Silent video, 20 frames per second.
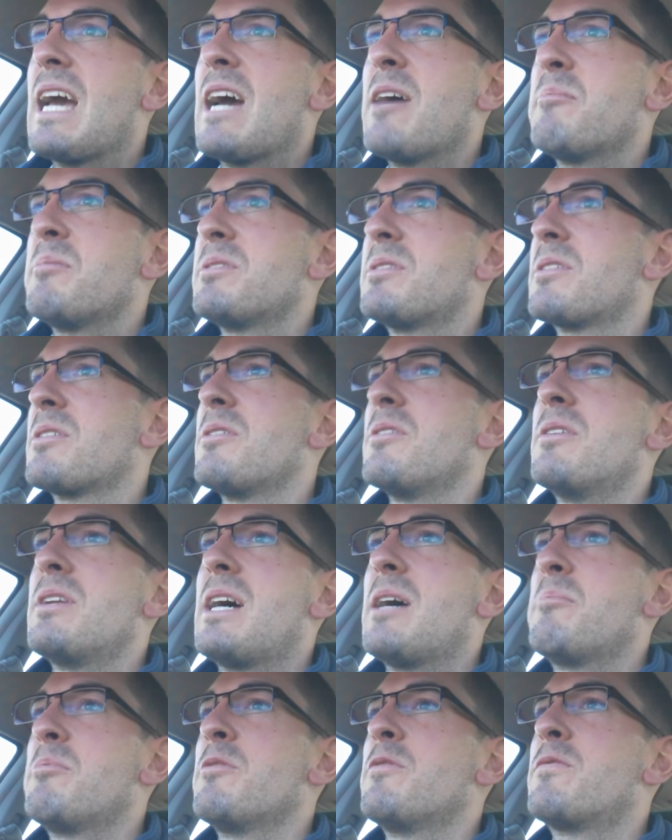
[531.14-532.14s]
cap has
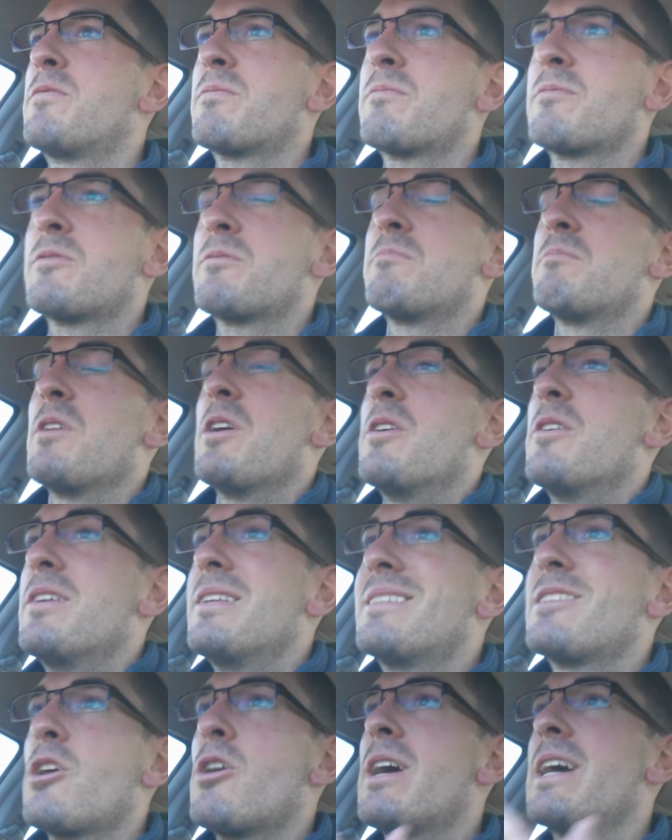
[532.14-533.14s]
gone up of, you know, the
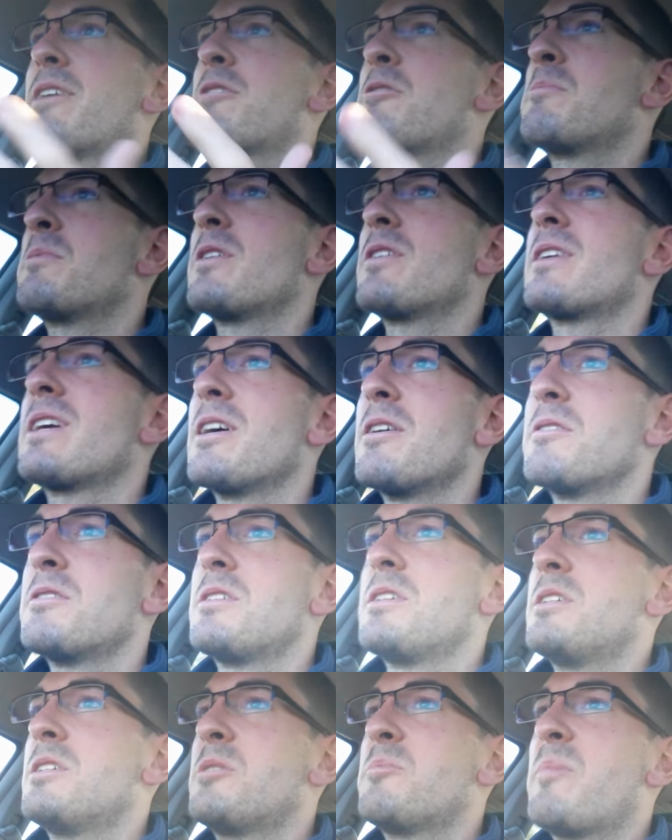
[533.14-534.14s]
entire
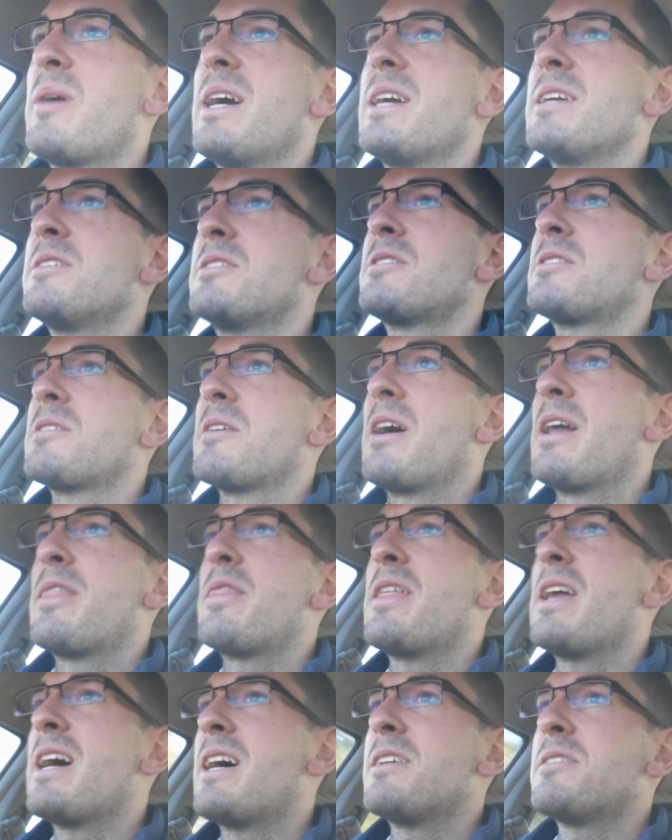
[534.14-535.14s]
cryptocurrency space a
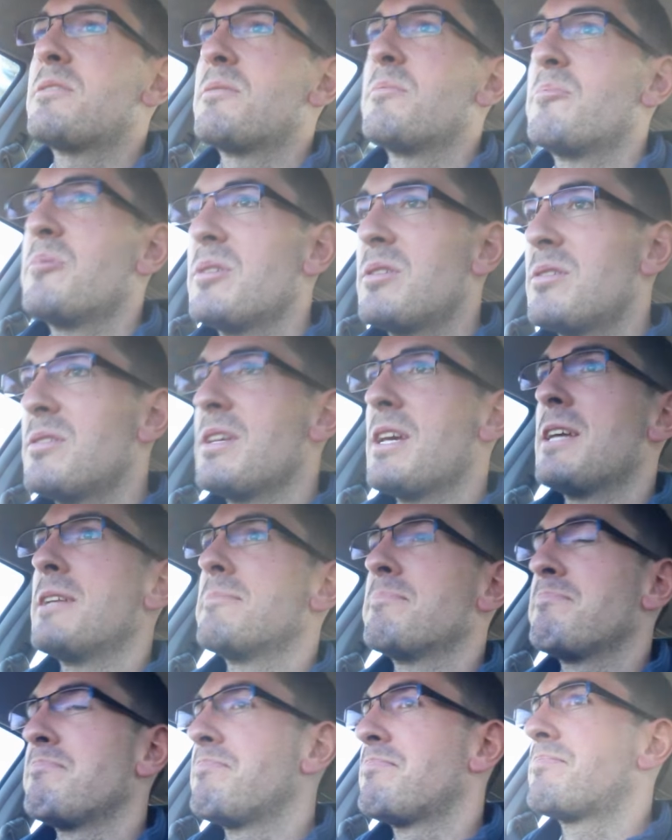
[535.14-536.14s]
thousand
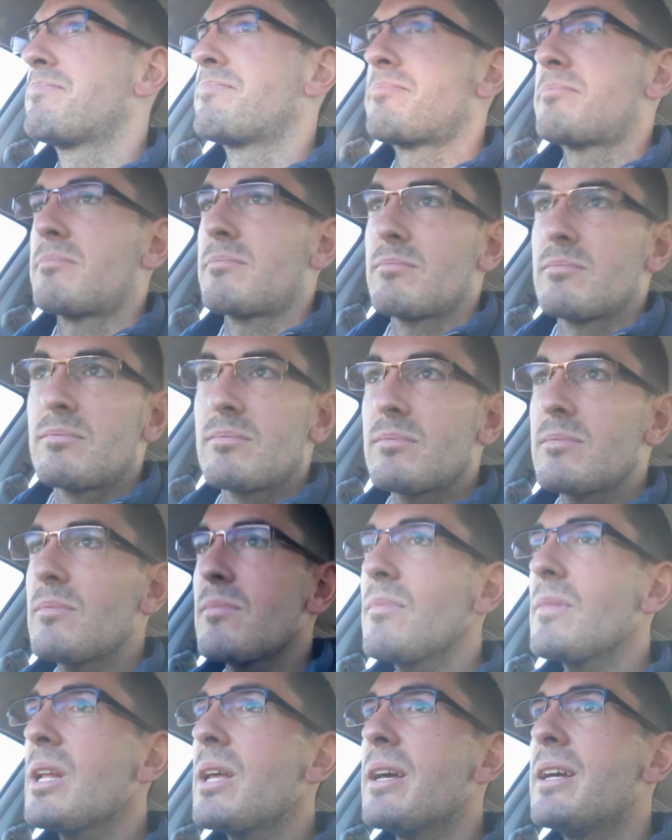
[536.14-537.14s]
percent.
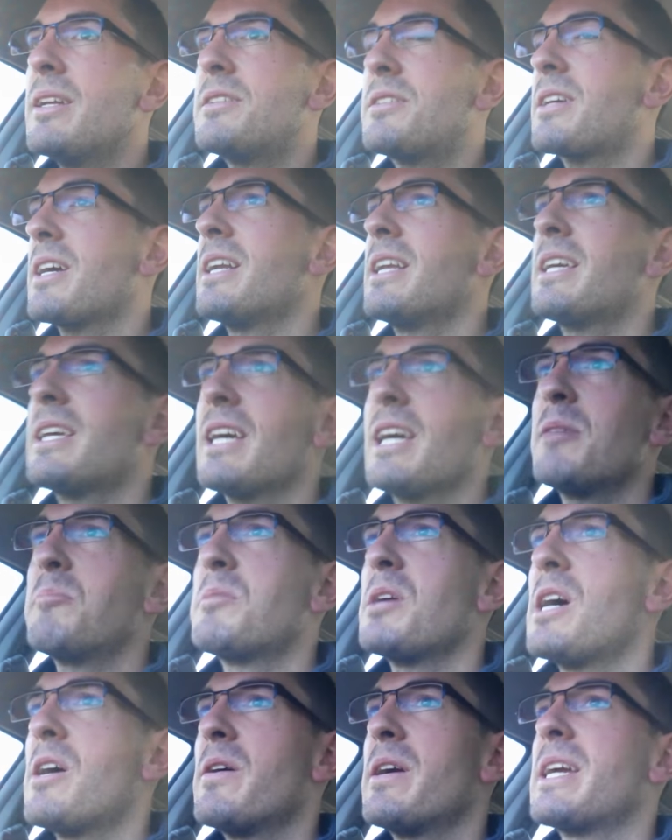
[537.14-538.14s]
It's going to
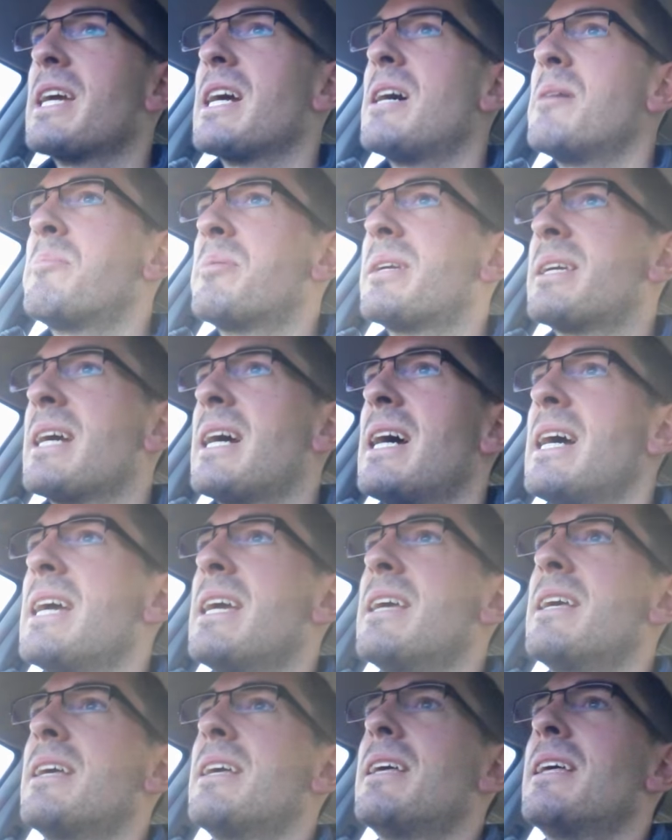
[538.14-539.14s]
keep going up,
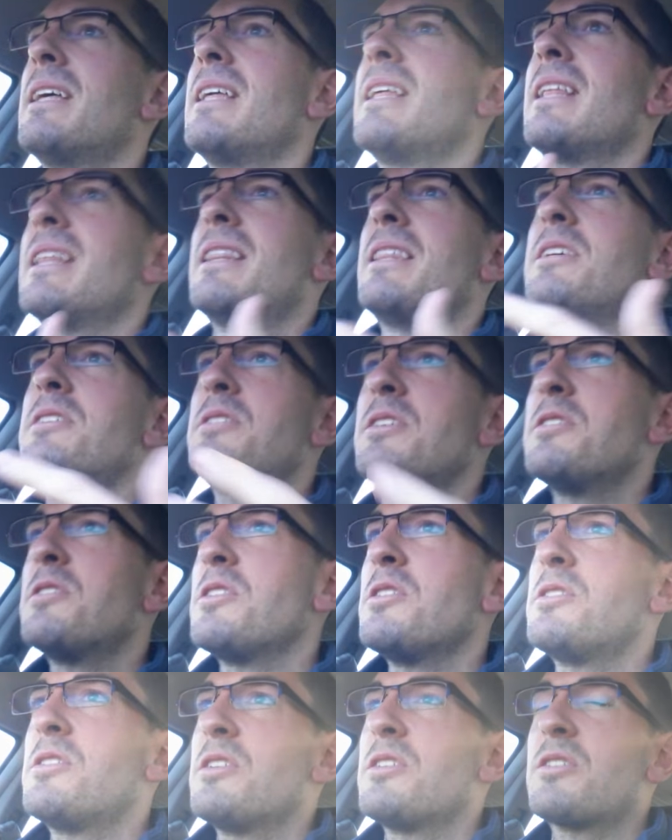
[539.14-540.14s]
okay? This
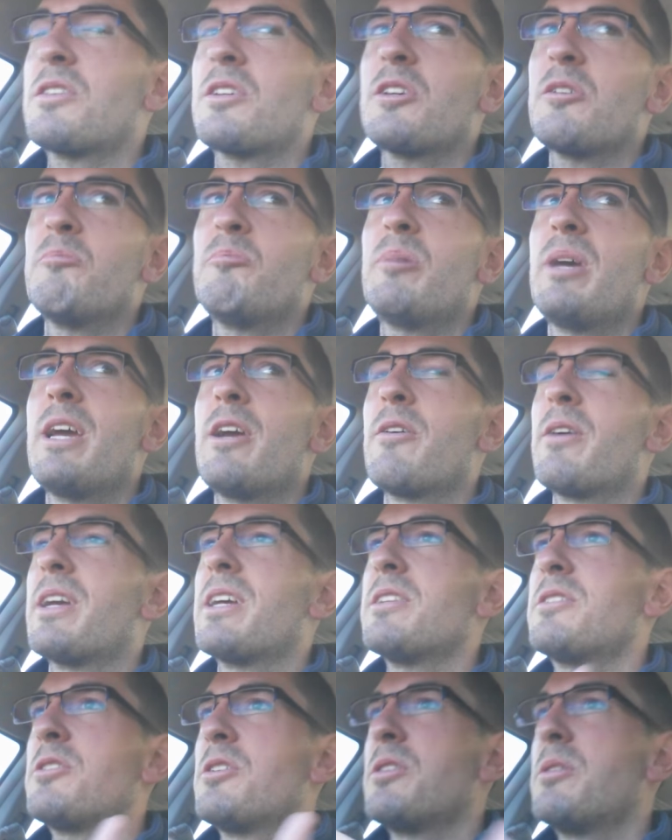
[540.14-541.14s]
isn't just comparing
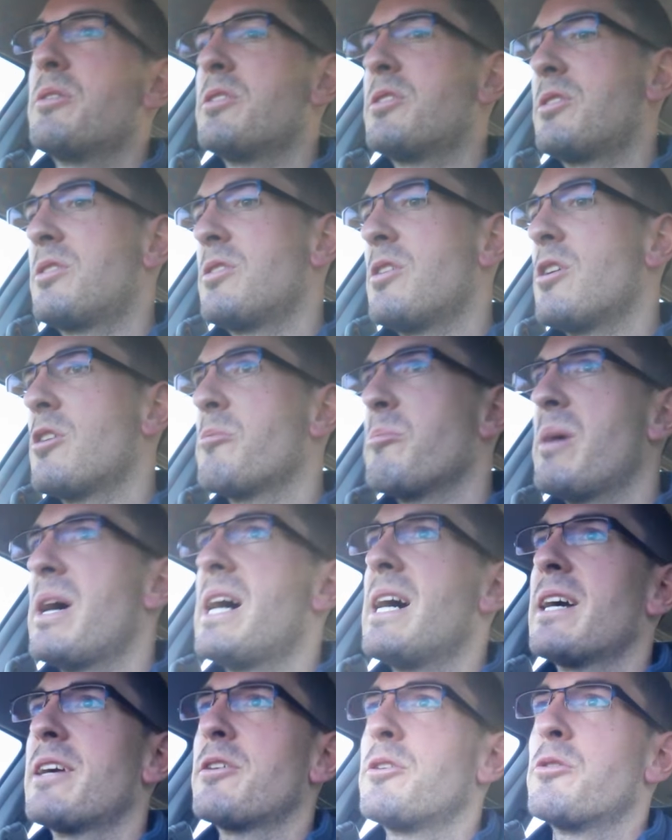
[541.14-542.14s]
it to the stock
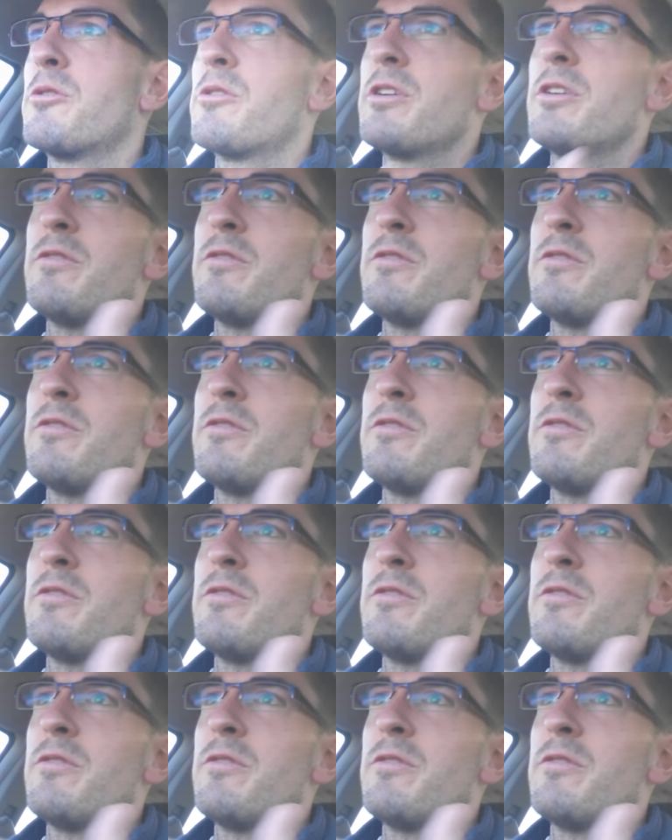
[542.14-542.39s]
market or